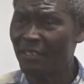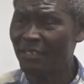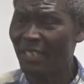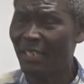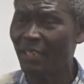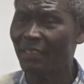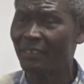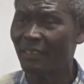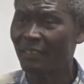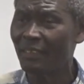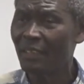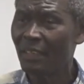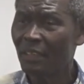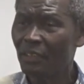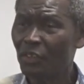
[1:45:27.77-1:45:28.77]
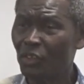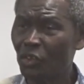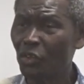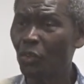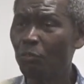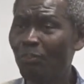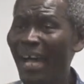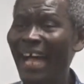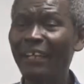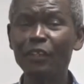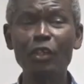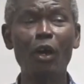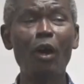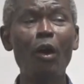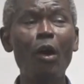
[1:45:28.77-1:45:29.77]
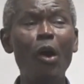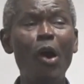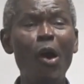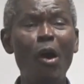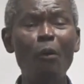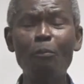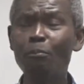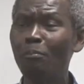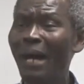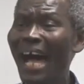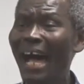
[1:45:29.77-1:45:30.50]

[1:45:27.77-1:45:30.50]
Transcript: He said, listen, you by your own